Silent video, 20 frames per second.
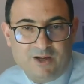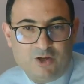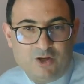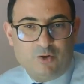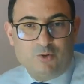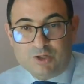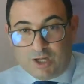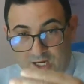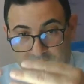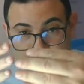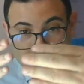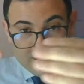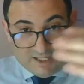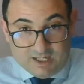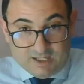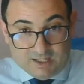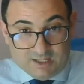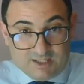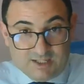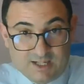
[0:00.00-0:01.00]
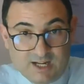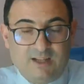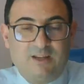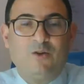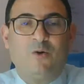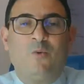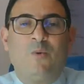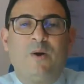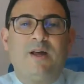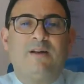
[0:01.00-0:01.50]
You take a data
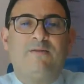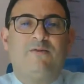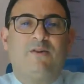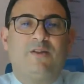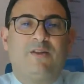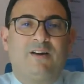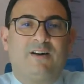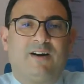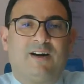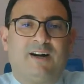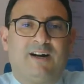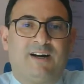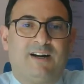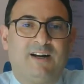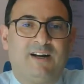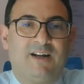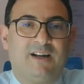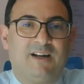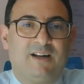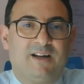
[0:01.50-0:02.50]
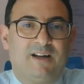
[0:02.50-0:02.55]
set wherever there are,